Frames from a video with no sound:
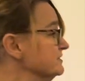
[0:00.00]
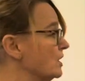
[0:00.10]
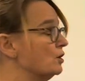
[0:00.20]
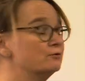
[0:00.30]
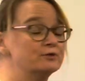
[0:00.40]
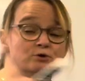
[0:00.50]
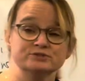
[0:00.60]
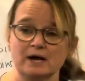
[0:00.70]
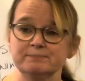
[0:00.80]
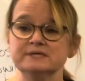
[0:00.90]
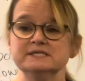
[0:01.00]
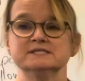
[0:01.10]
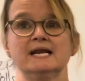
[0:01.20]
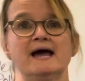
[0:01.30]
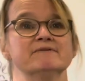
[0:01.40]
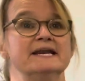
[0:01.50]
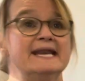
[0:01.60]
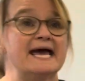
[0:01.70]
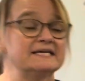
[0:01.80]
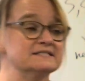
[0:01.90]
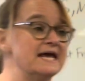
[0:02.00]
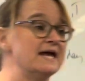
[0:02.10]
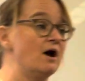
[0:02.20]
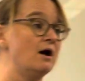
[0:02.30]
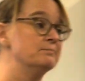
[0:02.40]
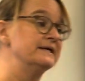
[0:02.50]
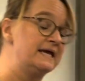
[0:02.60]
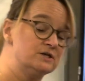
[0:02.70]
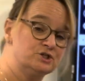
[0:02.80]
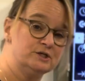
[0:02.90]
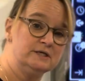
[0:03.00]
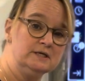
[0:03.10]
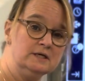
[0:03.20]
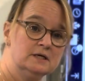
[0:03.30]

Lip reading: though those companies that have a next day obligation